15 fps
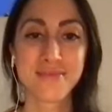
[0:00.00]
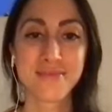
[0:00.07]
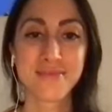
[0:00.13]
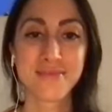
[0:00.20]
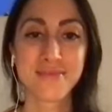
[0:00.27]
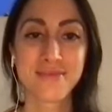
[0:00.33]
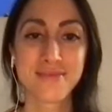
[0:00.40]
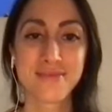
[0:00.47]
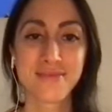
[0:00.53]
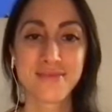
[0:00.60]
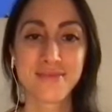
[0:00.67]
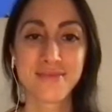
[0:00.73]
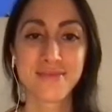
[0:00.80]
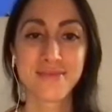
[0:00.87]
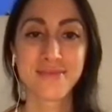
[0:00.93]

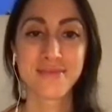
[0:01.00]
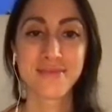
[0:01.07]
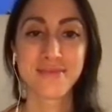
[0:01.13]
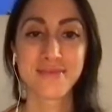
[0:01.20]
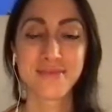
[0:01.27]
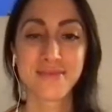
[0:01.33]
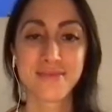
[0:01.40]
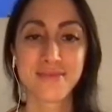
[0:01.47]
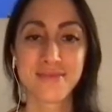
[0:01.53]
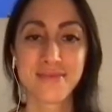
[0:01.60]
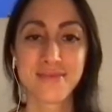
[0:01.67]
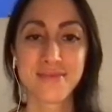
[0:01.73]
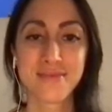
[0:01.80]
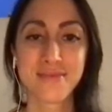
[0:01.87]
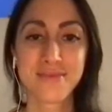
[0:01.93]

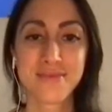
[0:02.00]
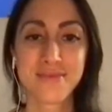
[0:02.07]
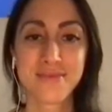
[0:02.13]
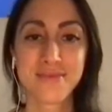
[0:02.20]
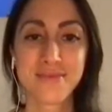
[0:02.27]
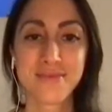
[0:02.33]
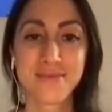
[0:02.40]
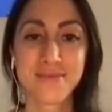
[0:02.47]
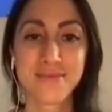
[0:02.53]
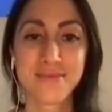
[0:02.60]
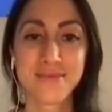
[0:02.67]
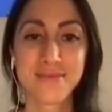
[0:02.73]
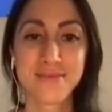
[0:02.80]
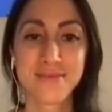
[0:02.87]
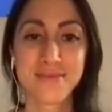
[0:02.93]

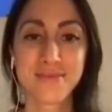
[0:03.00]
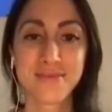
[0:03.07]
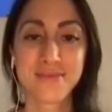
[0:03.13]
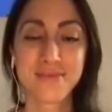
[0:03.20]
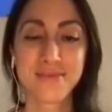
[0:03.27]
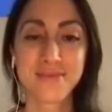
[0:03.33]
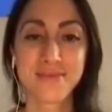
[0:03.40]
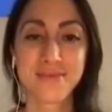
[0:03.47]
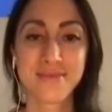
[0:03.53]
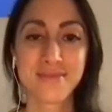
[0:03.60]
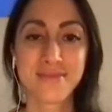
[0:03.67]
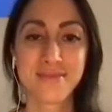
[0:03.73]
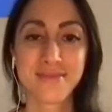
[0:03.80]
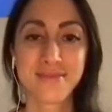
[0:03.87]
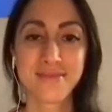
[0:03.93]

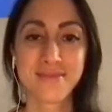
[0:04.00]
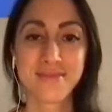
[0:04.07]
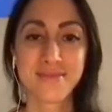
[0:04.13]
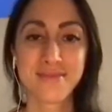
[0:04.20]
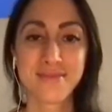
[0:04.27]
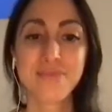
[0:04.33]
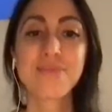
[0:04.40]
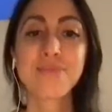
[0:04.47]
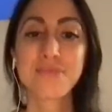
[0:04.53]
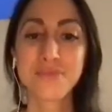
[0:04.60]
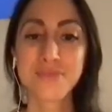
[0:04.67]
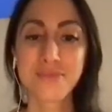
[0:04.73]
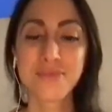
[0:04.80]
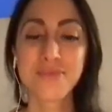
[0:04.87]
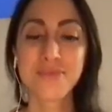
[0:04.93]
This person isn't speaking.